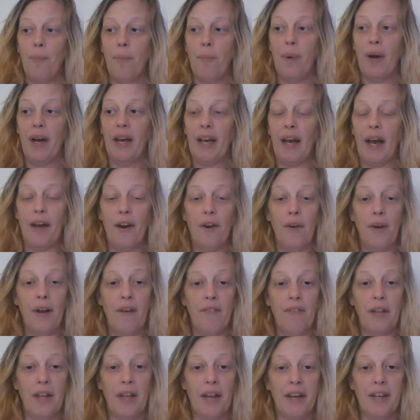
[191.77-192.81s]
but I don't
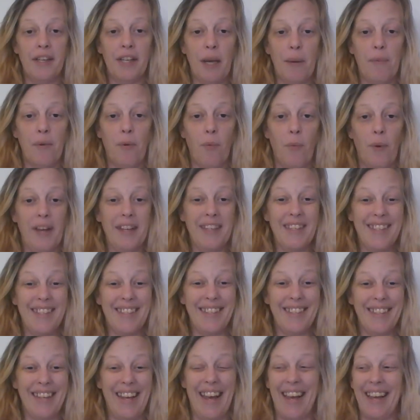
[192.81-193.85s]
have a lot of time to
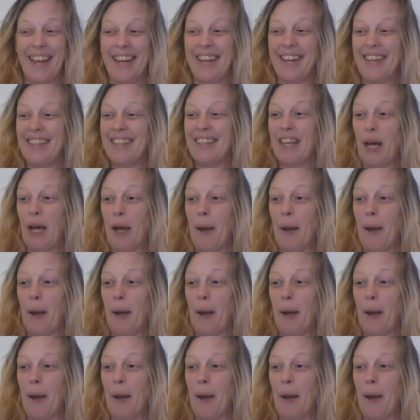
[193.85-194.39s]
waste, and